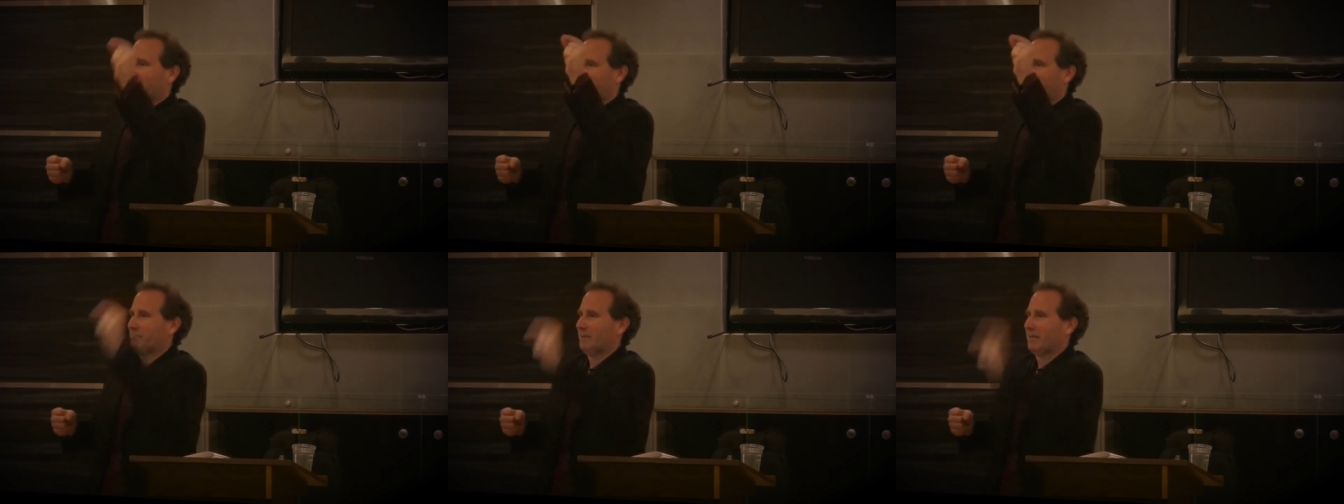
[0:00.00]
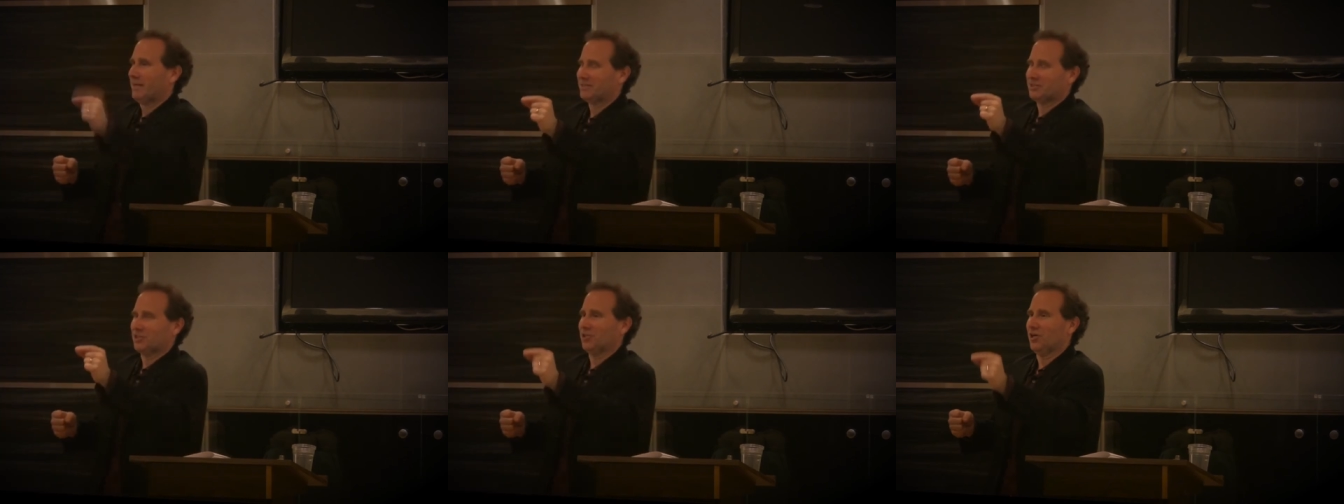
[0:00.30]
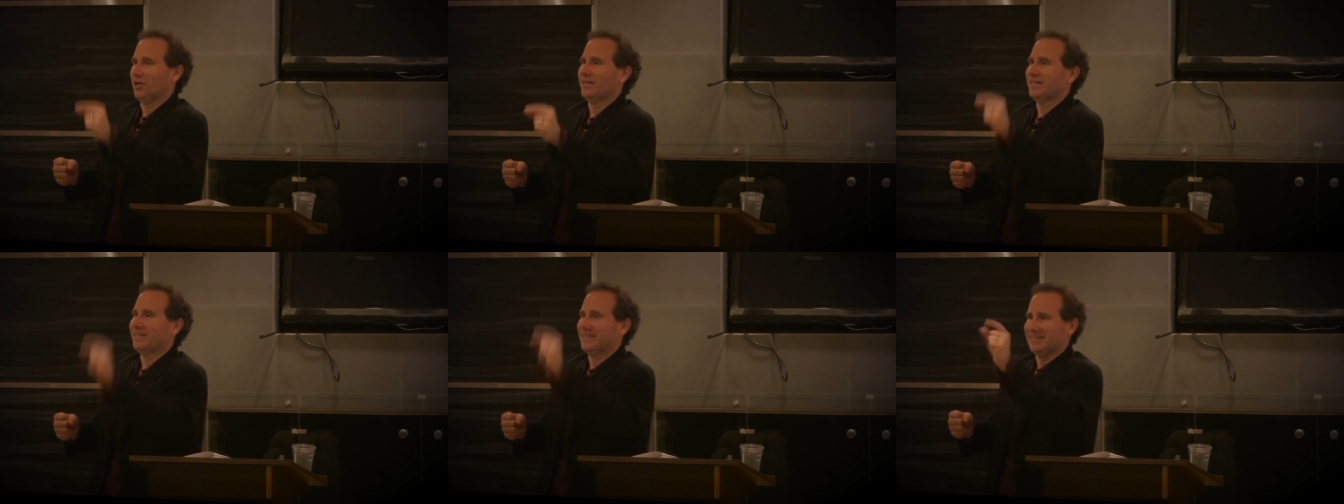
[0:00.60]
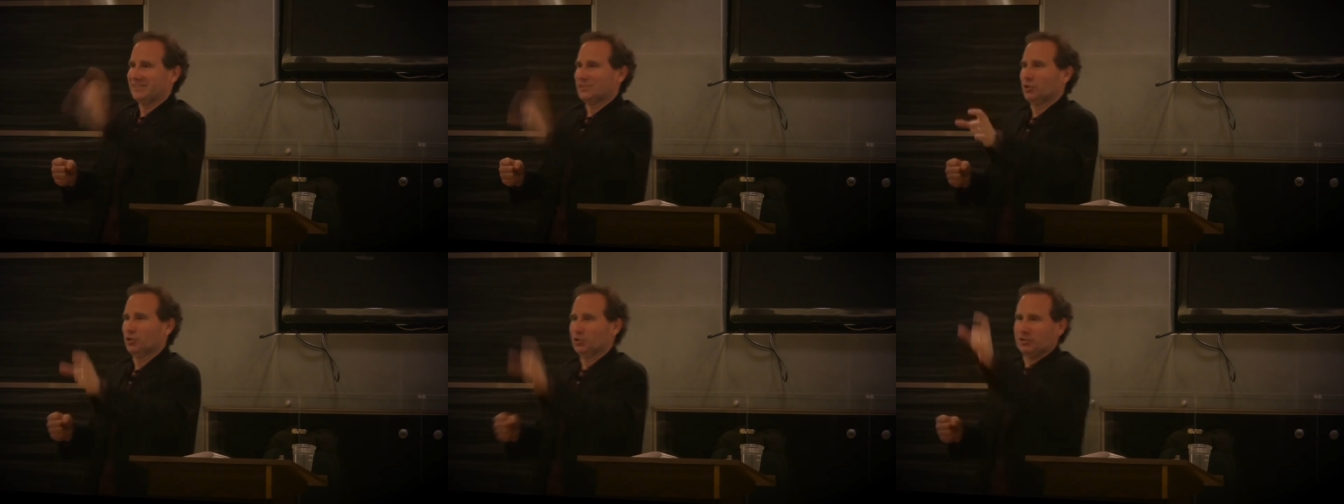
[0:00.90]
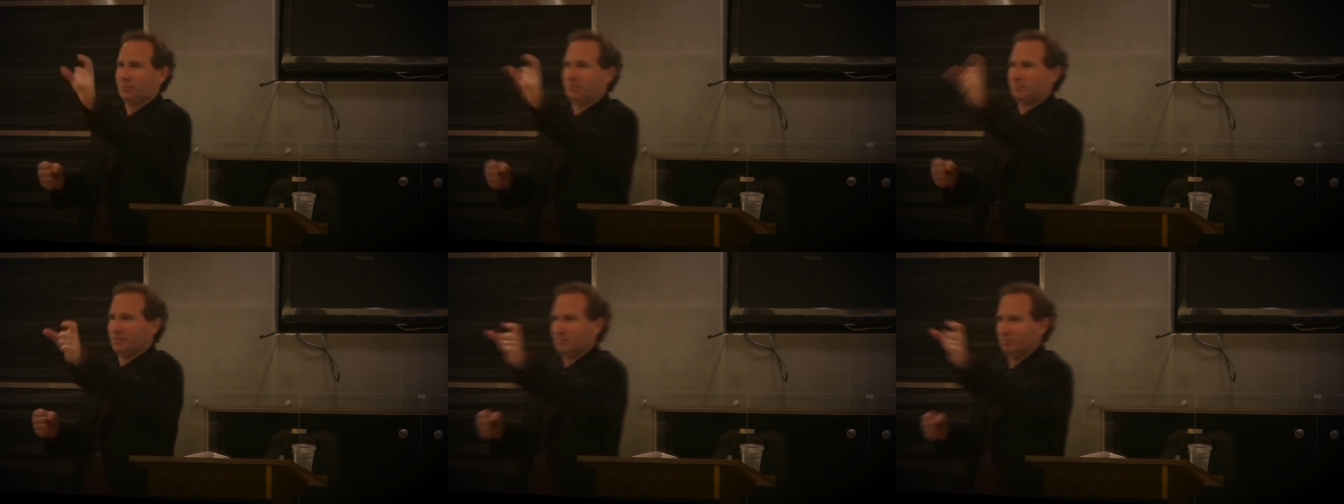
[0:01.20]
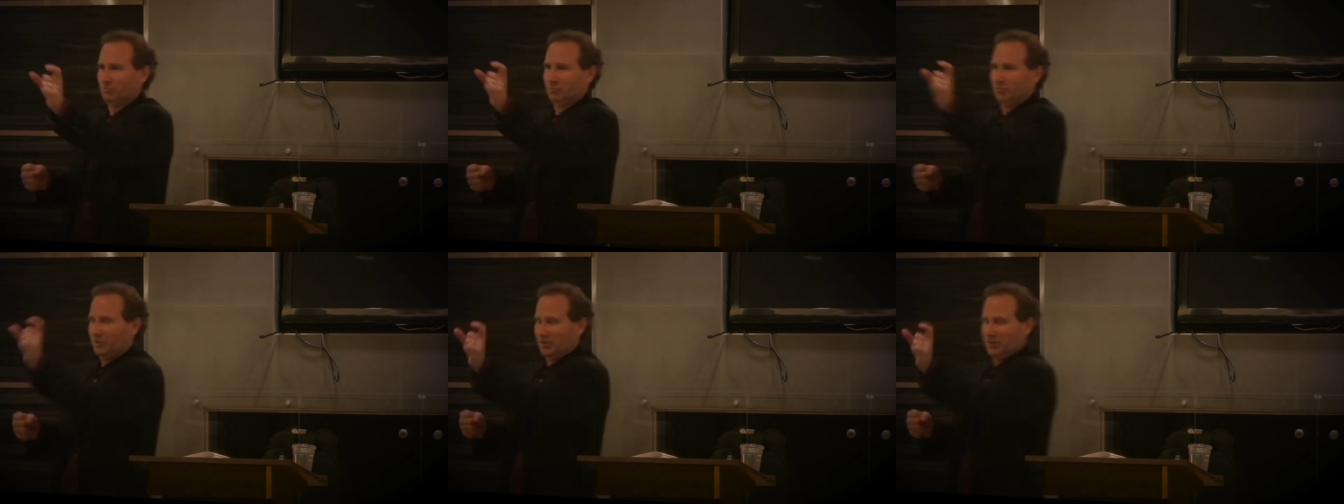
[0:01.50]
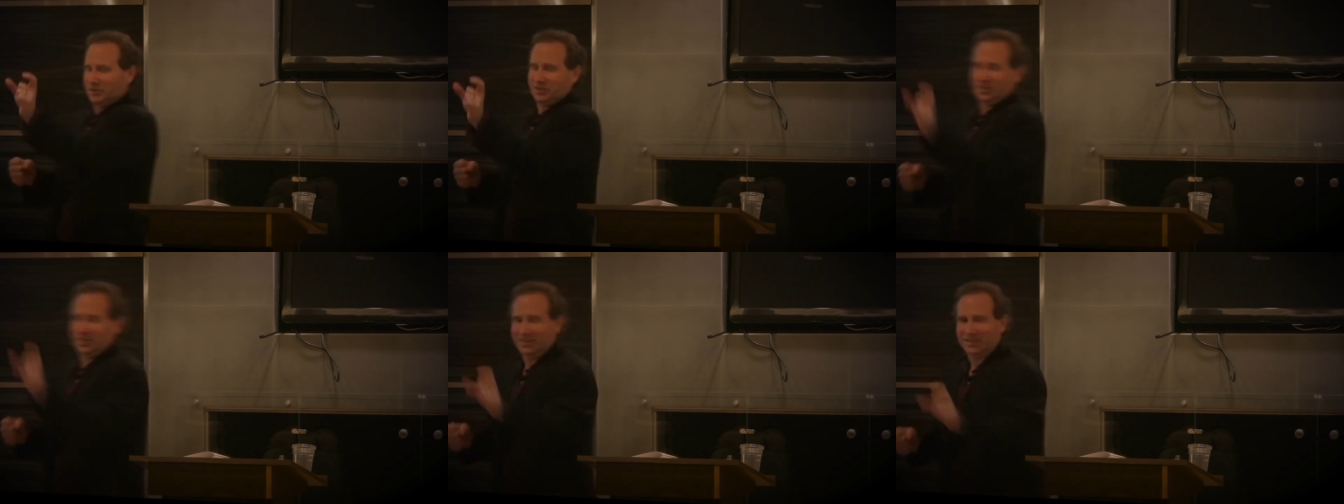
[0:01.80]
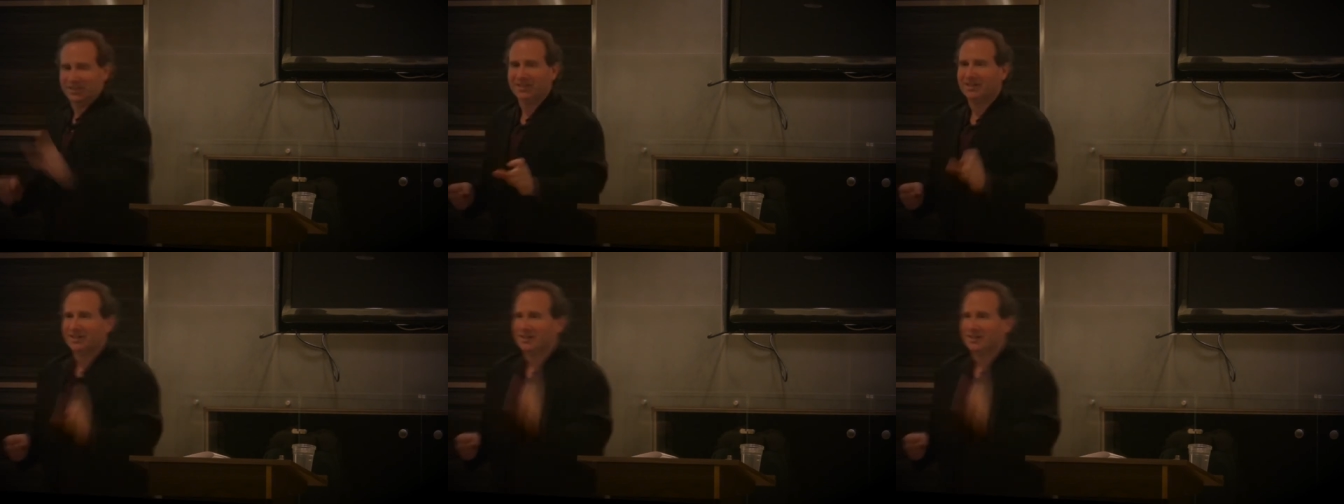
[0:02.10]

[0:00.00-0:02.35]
that they based it on, and he shows up in one scene